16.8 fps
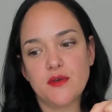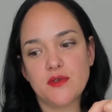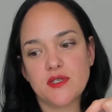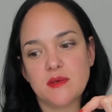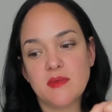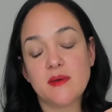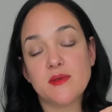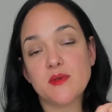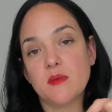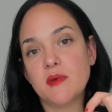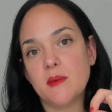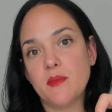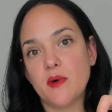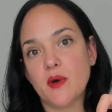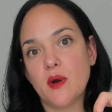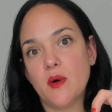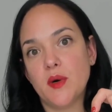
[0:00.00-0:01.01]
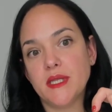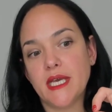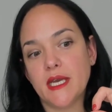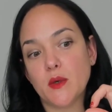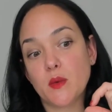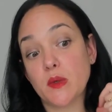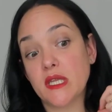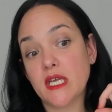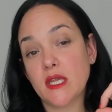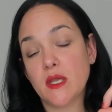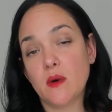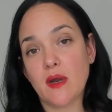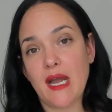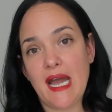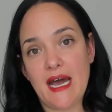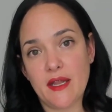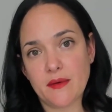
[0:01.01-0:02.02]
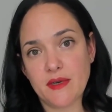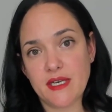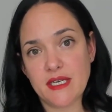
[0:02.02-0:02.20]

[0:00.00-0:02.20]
sometimes when people go on like really low calorie